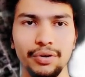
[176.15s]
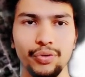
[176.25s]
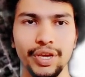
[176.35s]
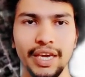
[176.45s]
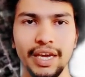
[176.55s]

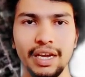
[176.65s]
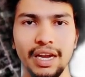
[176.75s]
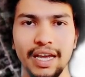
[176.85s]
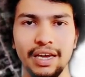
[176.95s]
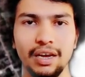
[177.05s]
we can
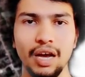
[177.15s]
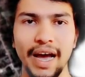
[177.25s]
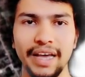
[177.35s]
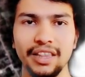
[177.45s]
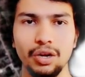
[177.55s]
like
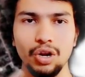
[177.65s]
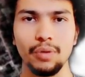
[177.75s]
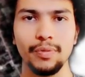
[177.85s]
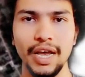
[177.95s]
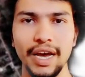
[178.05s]
either
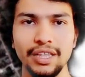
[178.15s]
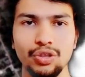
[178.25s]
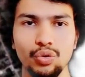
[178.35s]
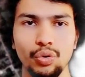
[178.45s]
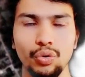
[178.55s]
normalize
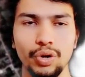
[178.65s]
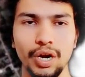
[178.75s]
or